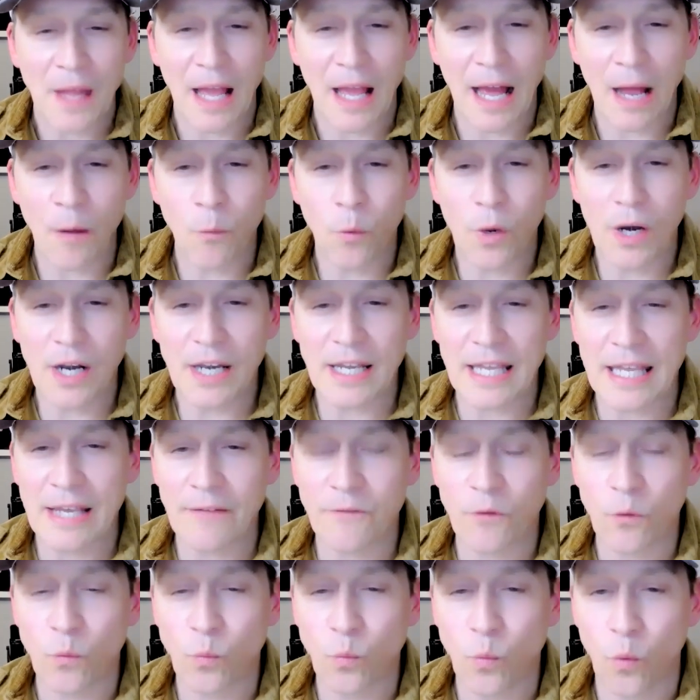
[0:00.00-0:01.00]
I wanted to
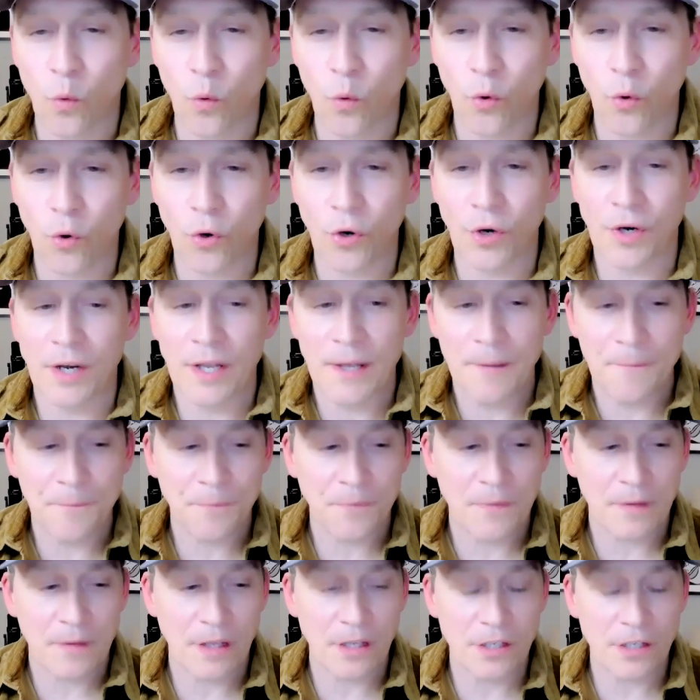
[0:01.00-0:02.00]
give award
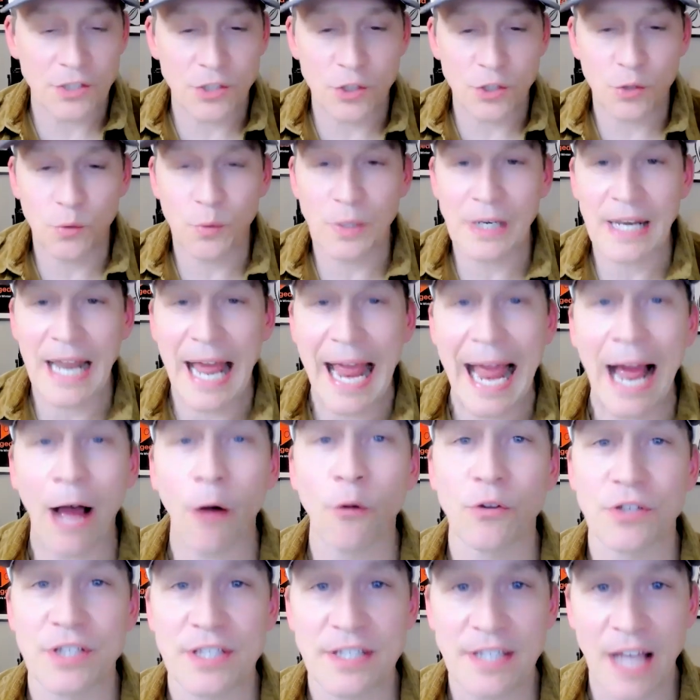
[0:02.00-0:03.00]
to an
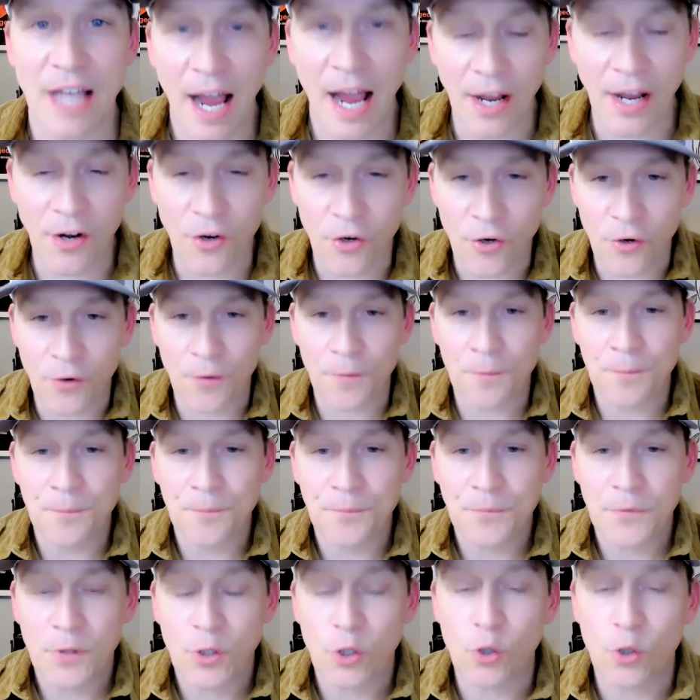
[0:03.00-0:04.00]
outsider
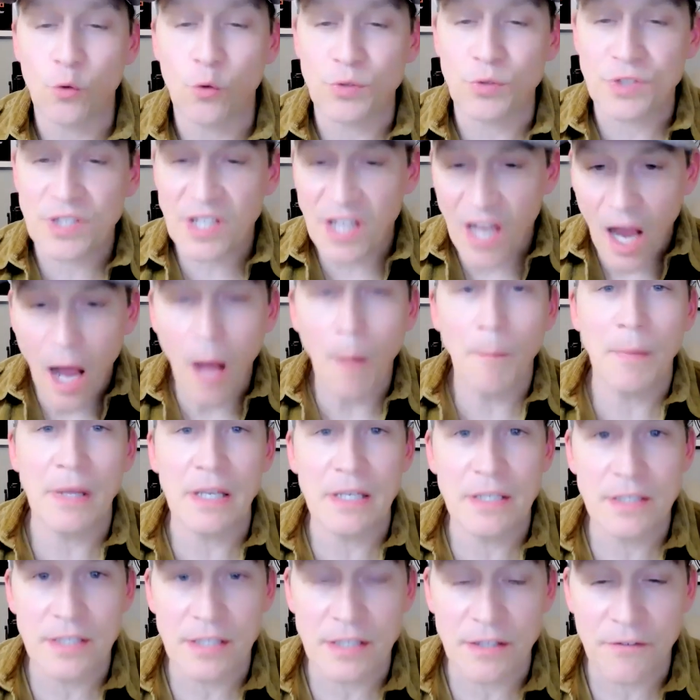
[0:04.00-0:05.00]
who's come
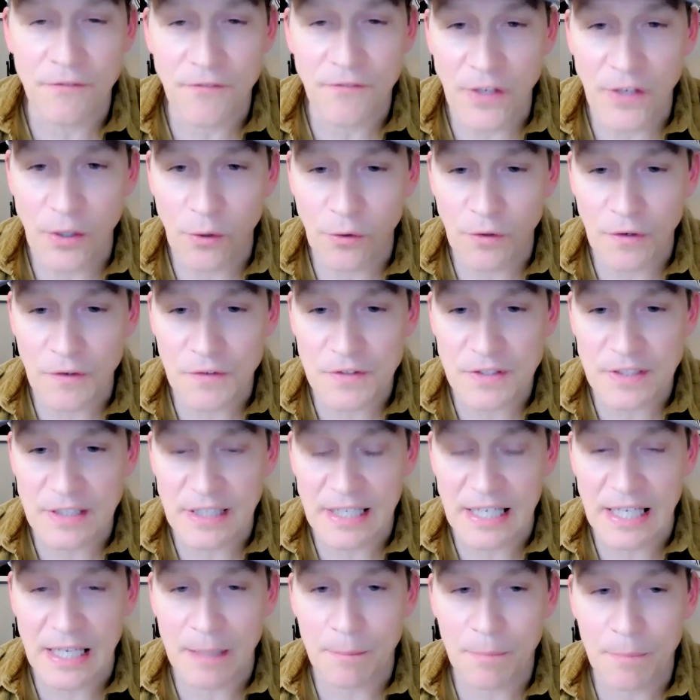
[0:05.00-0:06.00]
into the field of
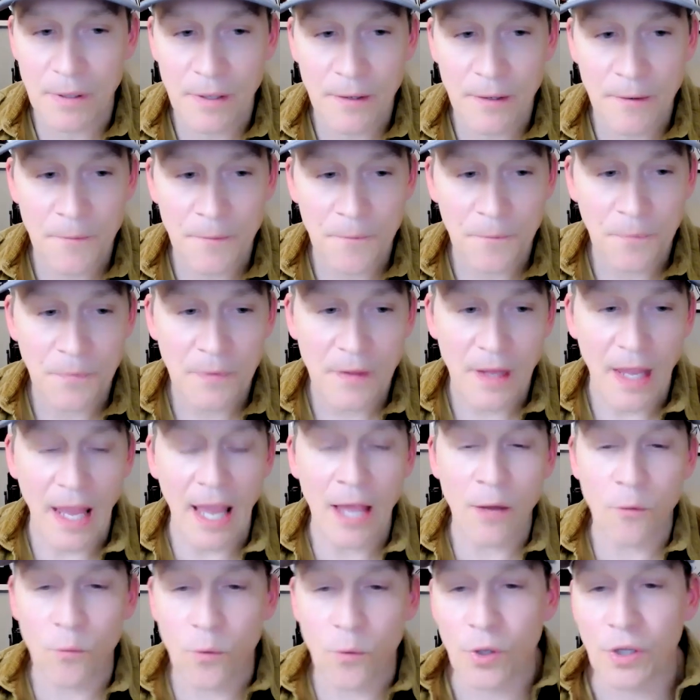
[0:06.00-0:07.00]
sleep
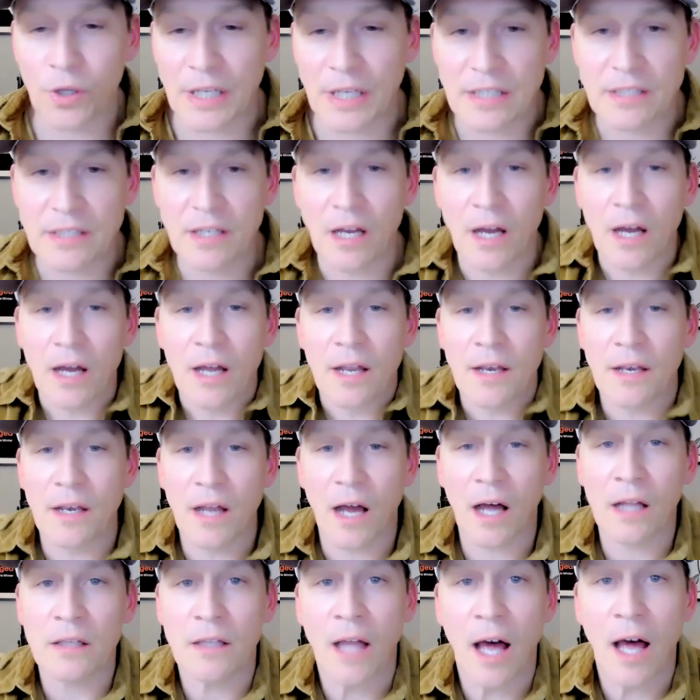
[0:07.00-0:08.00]
and really done
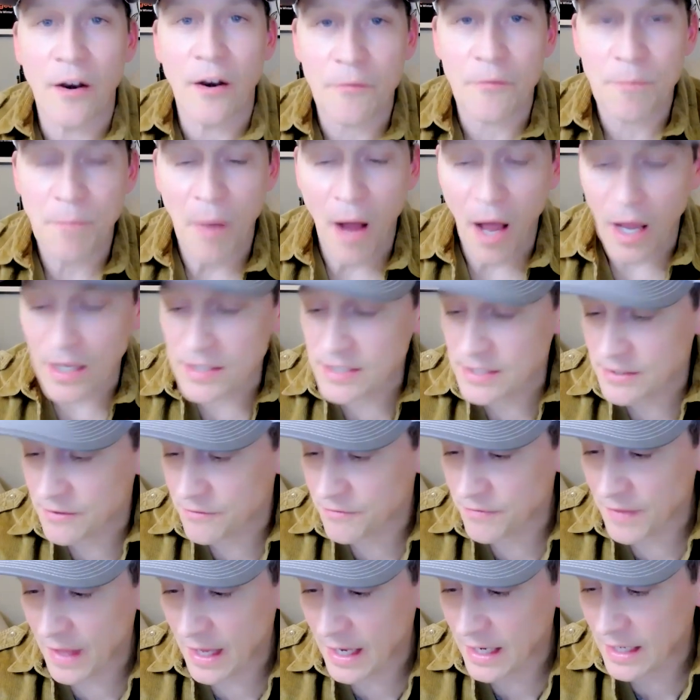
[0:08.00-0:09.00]
a lot of positive
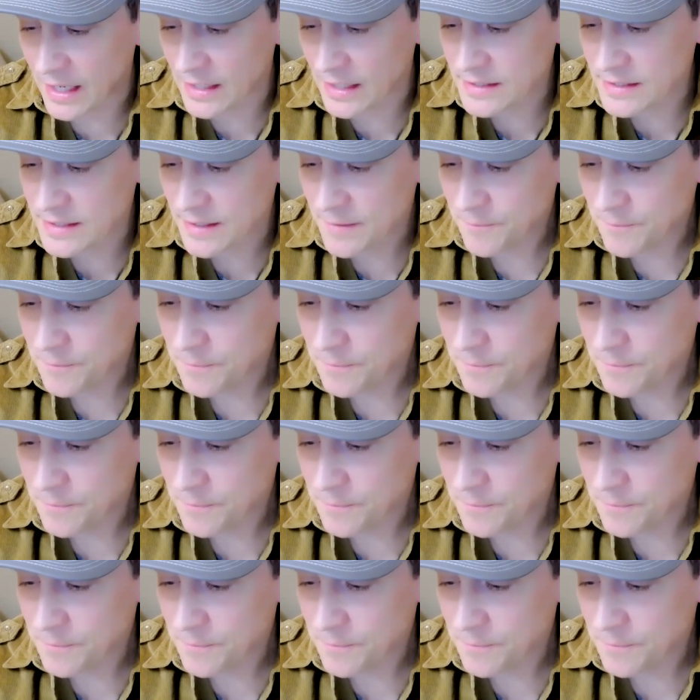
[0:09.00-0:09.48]
things.